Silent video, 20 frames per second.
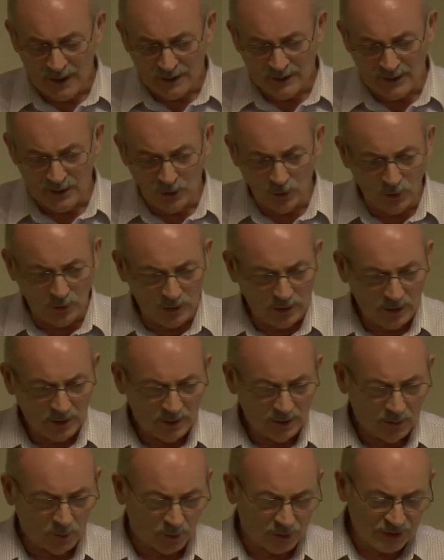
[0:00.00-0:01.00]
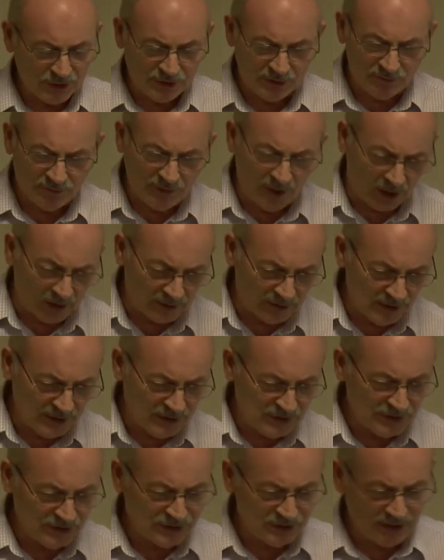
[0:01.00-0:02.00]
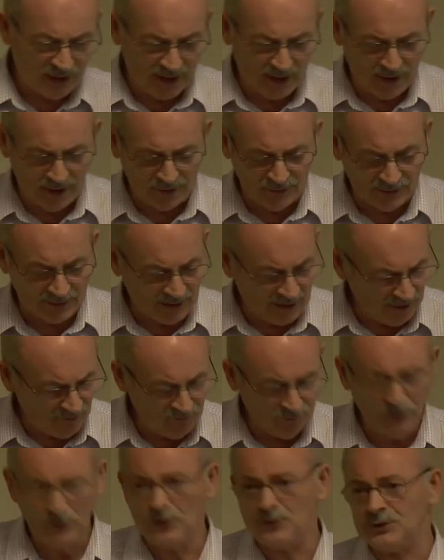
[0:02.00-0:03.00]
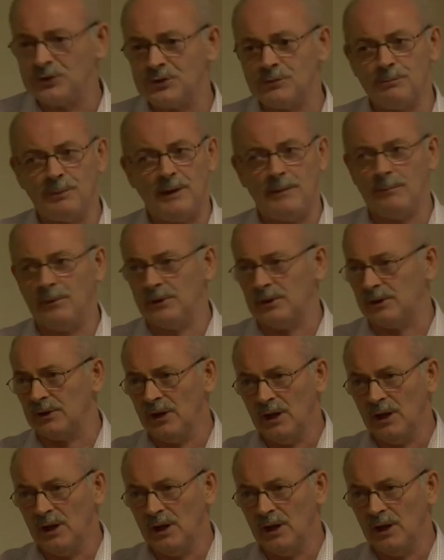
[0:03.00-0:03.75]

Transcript: you know, the works of darkness is there. It influences people.